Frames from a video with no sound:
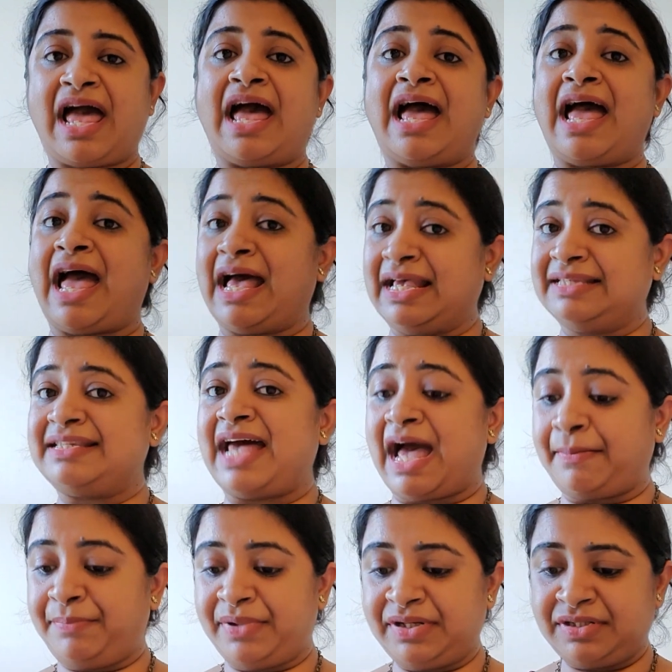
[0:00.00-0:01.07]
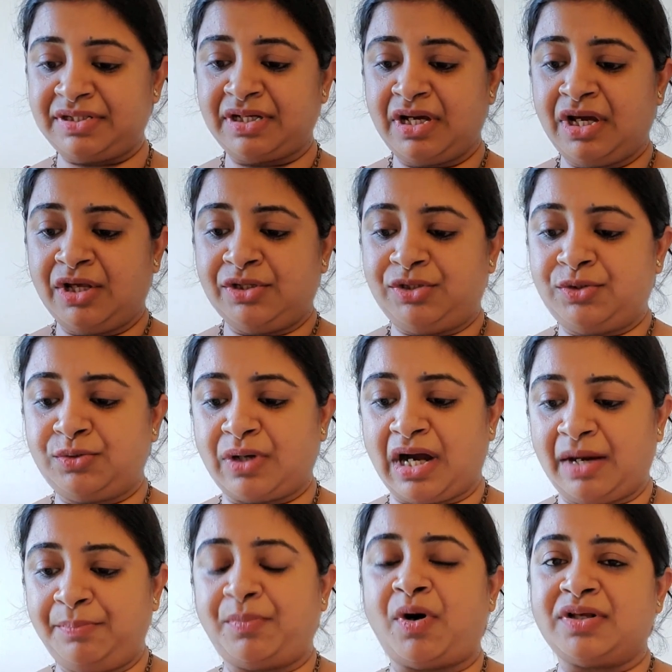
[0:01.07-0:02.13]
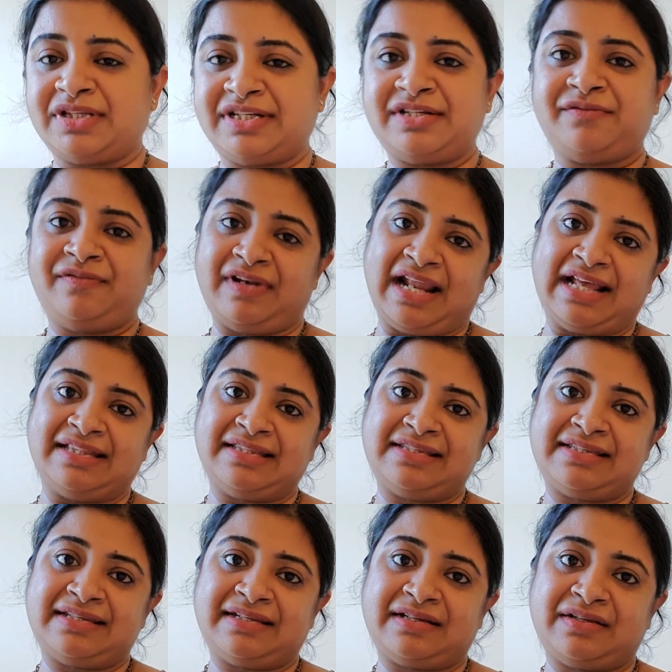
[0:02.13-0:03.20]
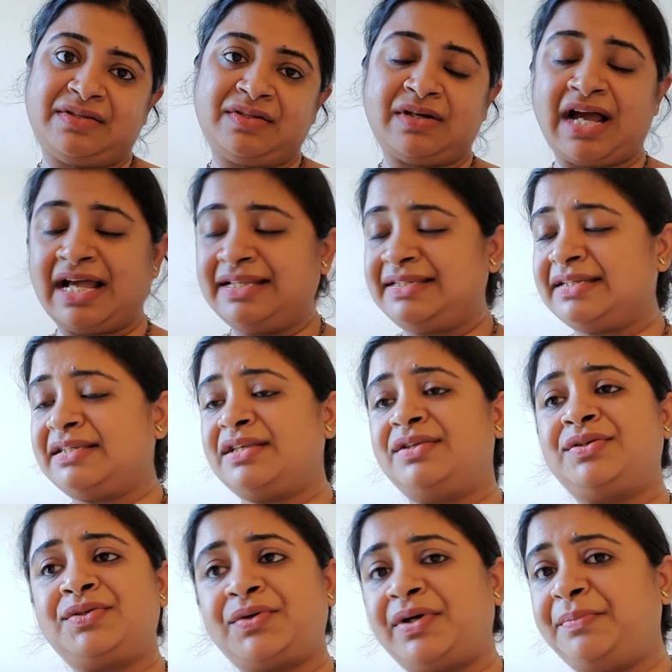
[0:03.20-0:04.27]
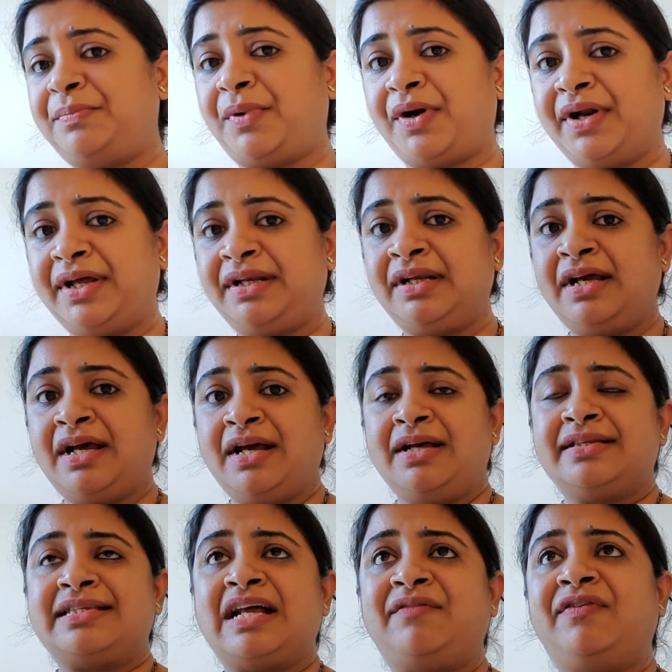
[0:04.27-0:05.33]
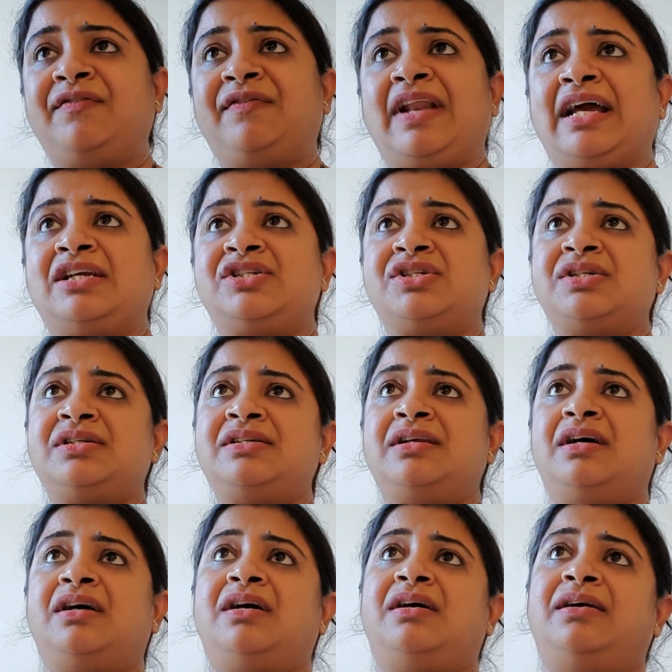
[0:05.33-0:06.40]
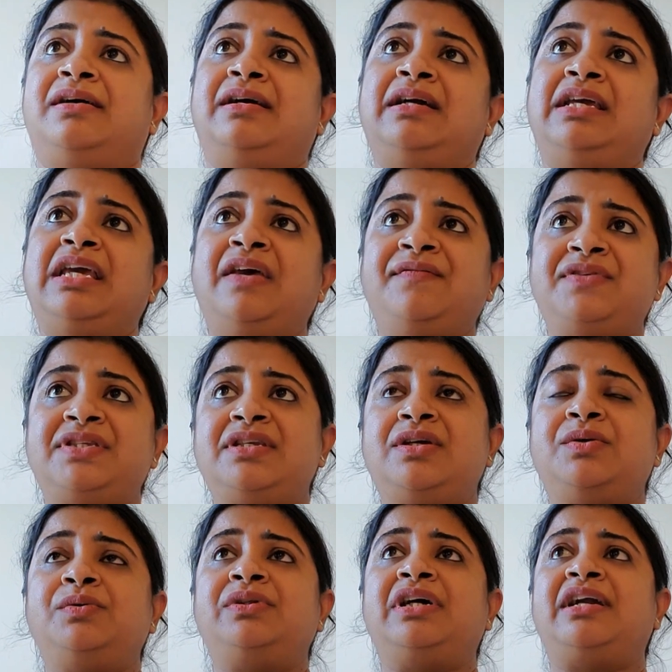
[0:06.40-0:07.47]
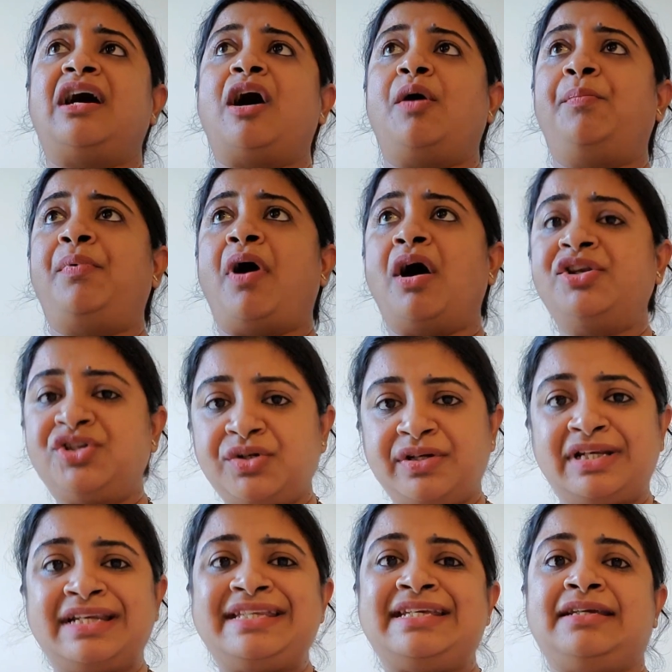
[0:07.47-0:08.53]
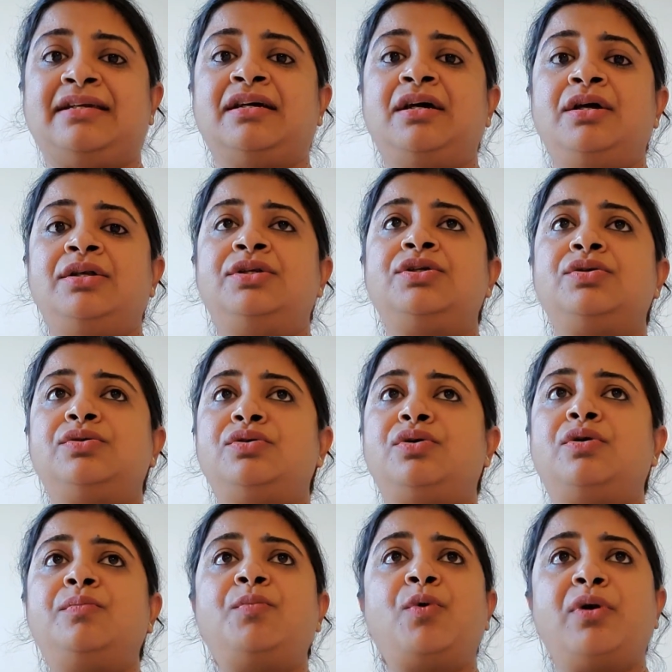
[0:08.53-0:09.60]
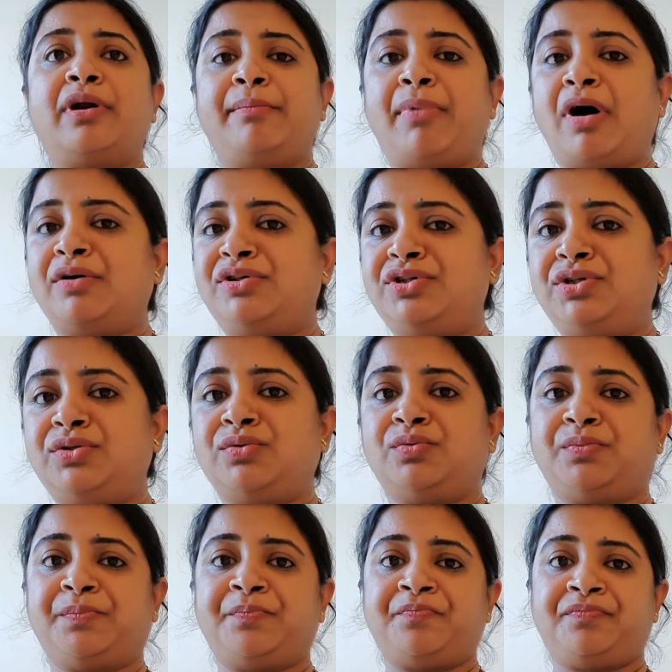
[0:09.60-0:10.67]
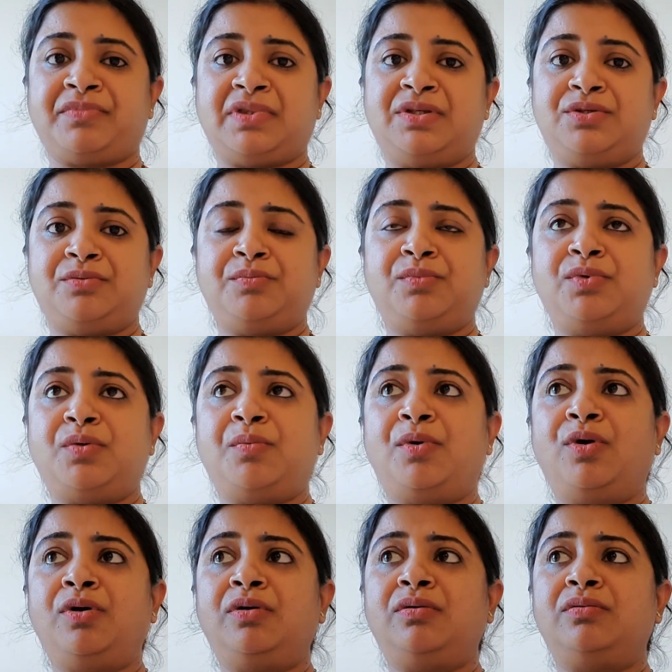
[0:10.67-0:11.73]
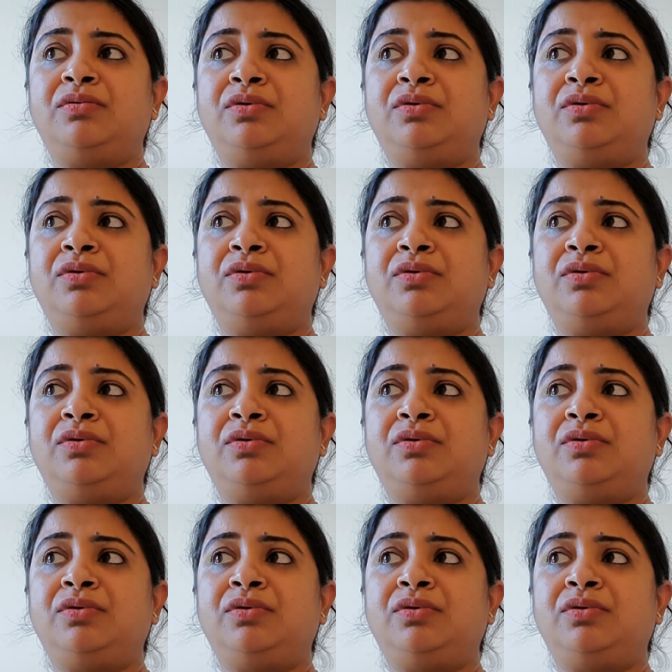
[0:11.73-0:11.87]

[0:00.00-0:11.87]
has happened, through a positive lens. So guys, this is so important. Self-reflection gives you that opportunity to know more about you, to know